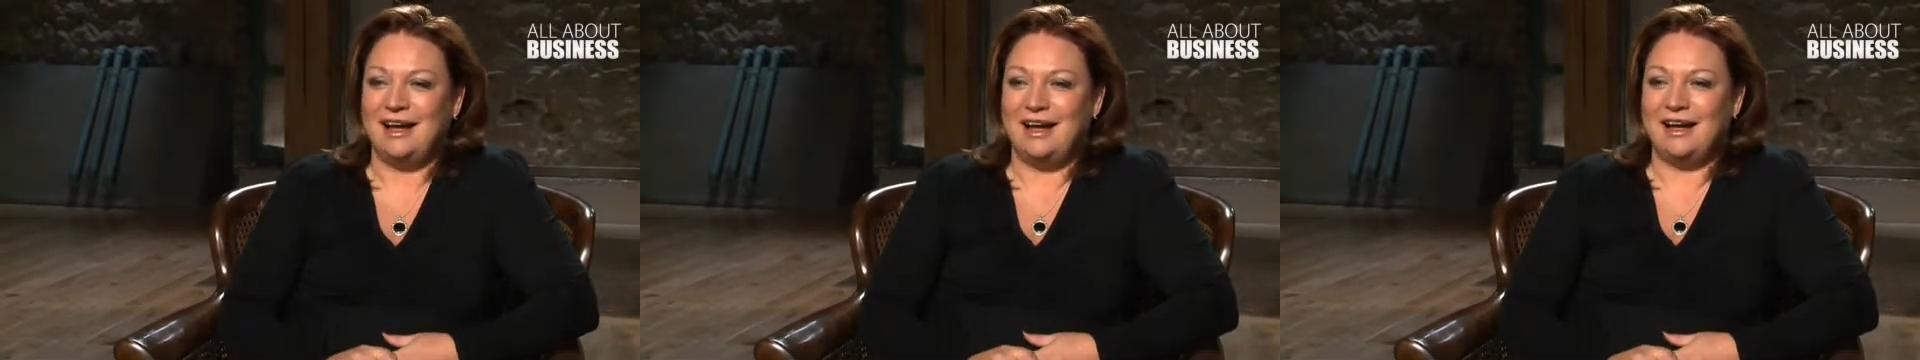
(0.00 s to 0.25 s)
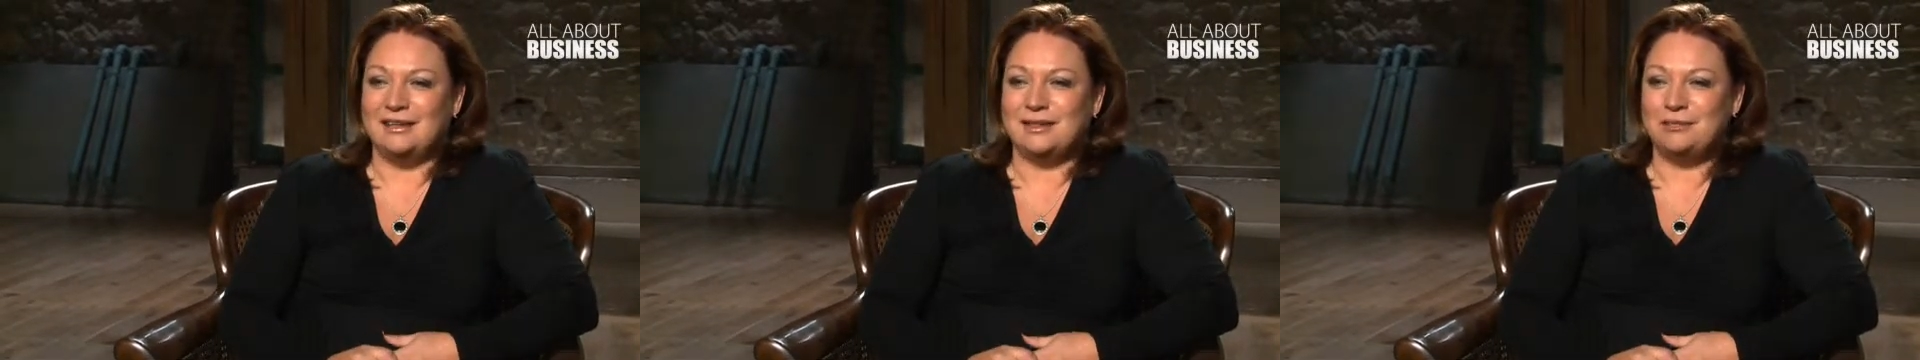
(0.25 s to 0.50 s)

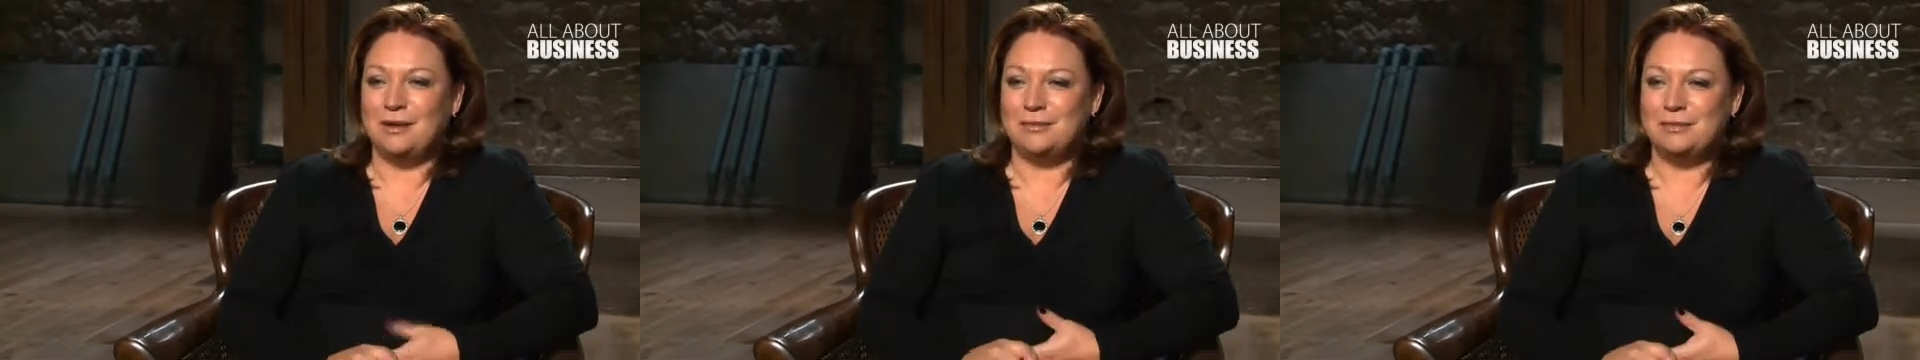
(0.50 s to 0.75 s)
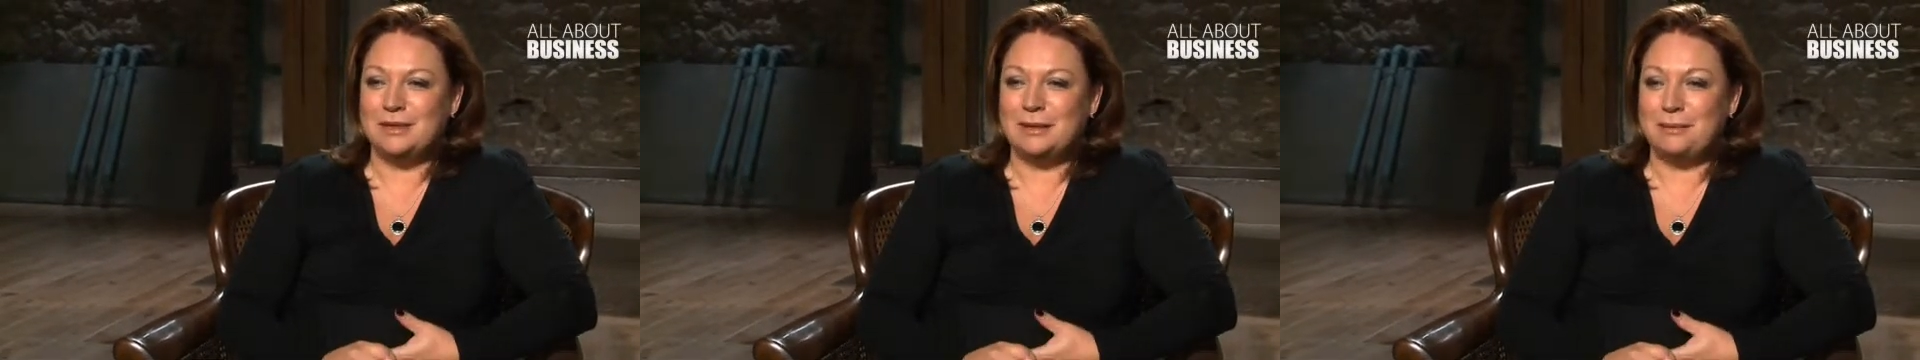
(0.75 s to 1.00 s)
and
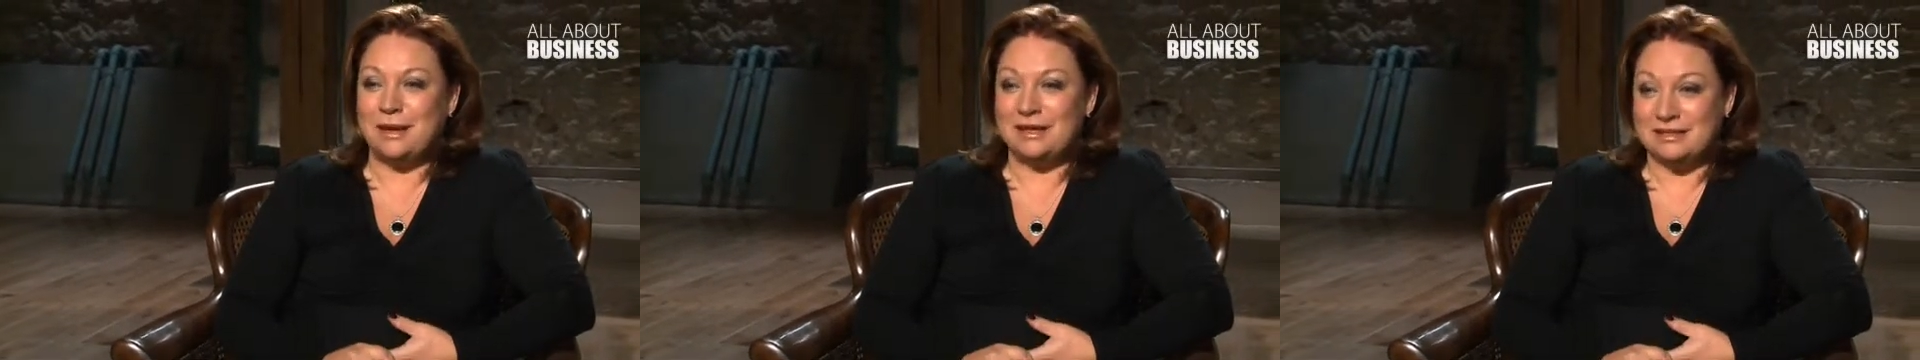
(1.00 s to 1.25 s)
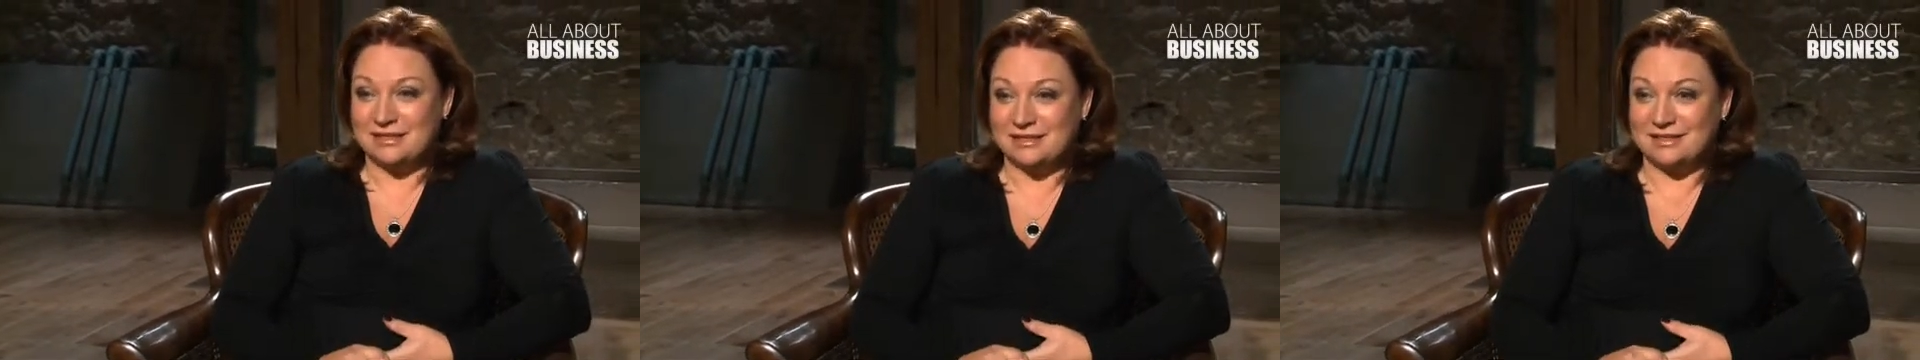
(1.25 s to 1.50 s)
probably the
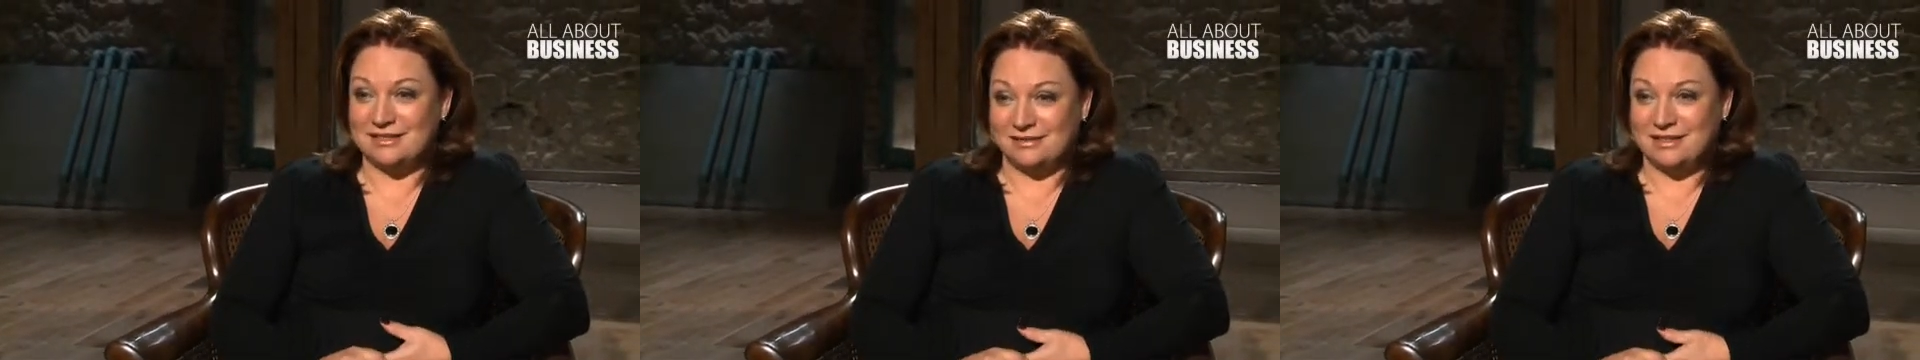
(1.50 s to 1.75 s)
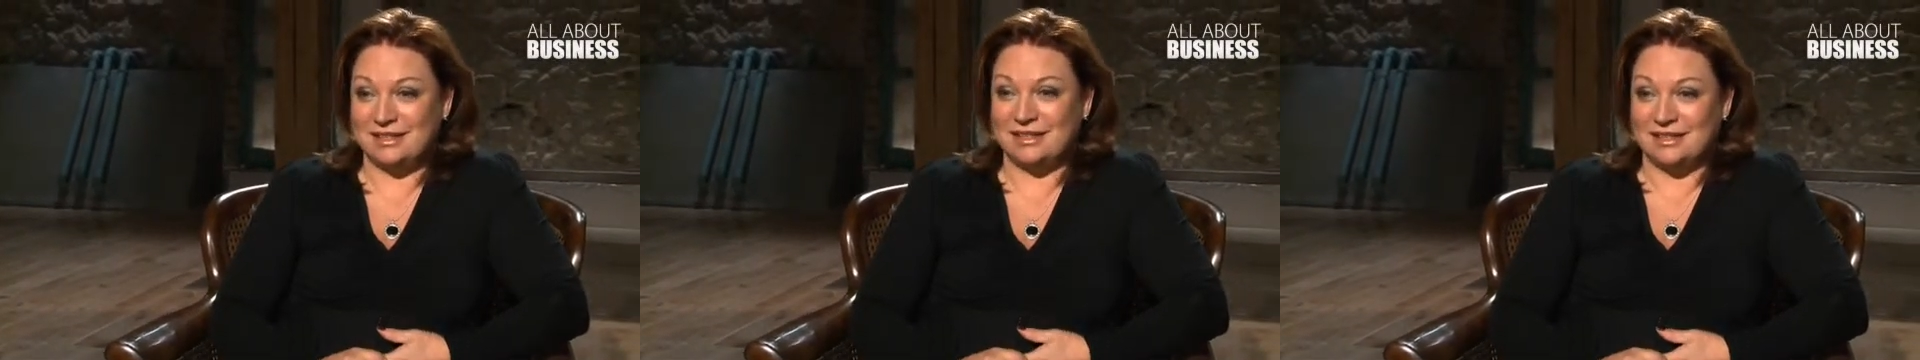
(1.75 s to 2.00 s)
best I've
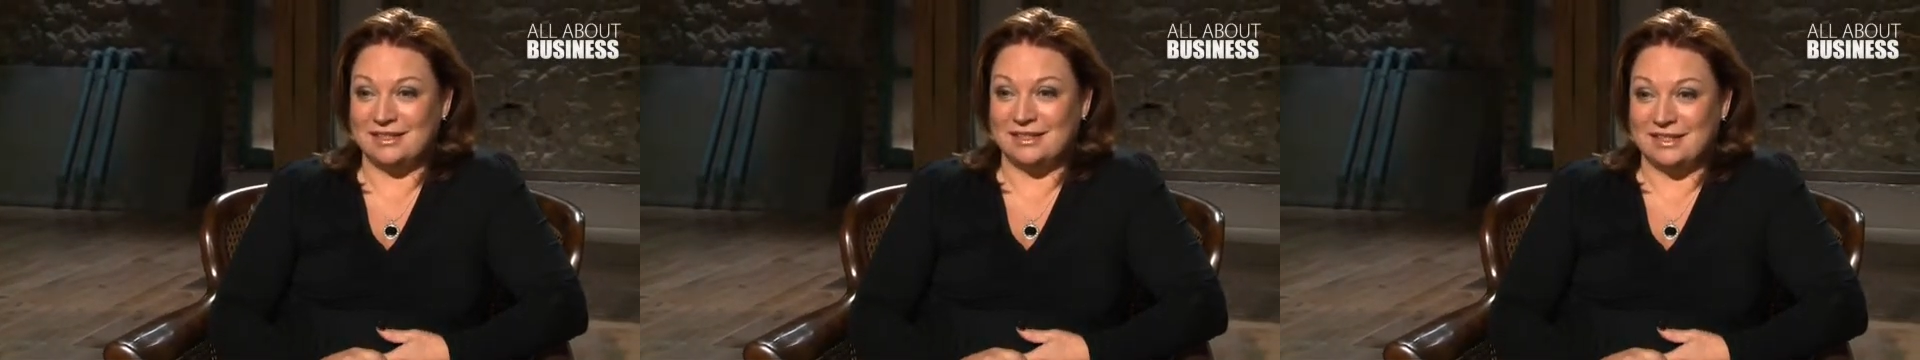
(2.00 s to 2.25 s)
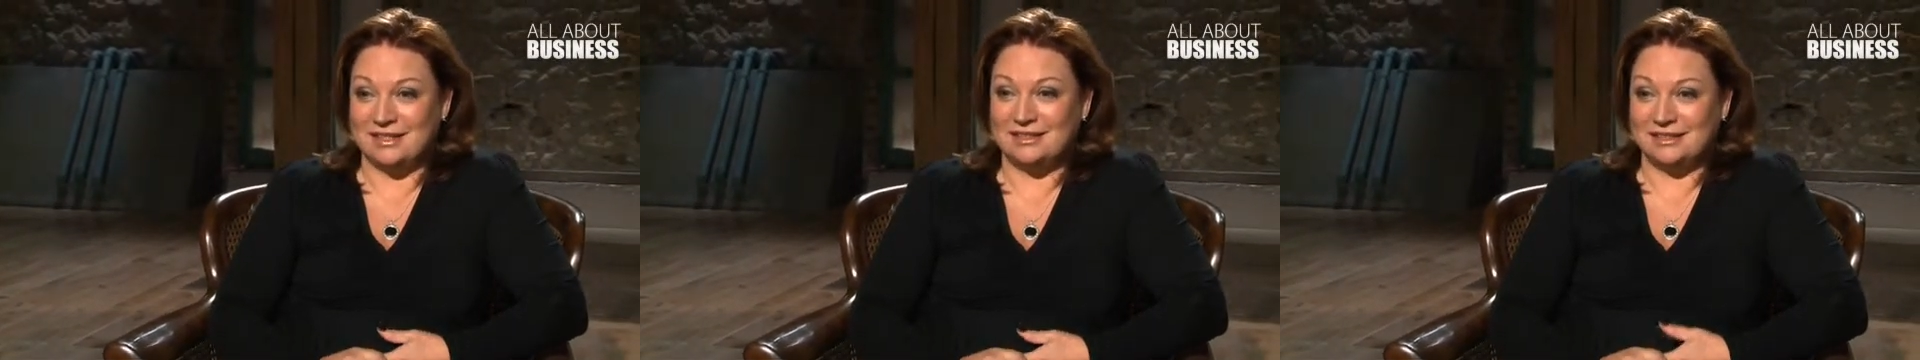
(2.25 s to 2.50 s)
seen in the
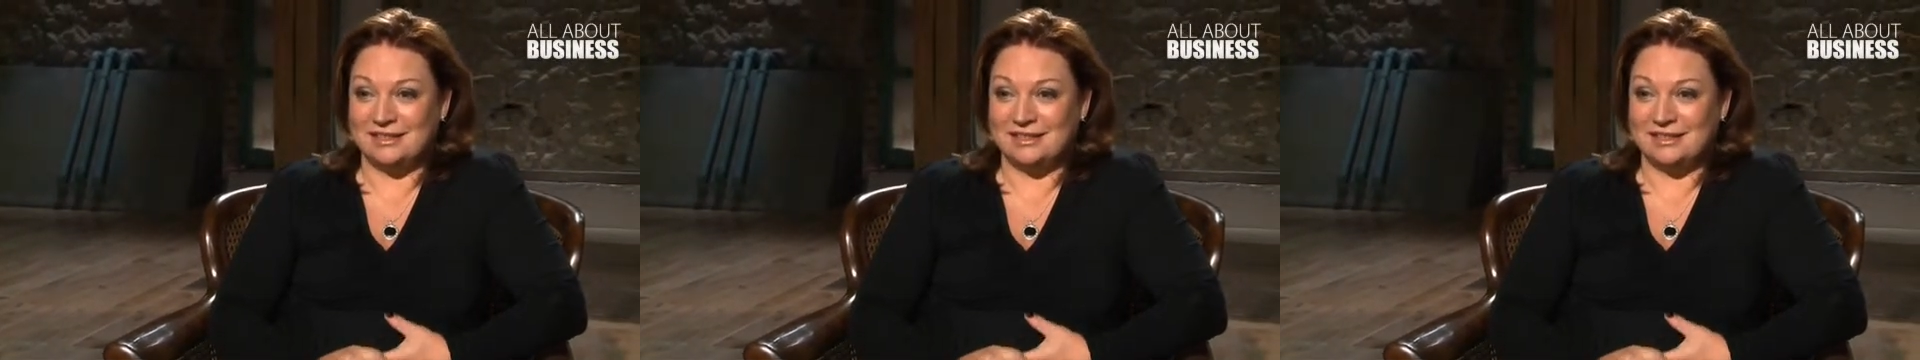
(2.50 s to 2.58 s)
Den.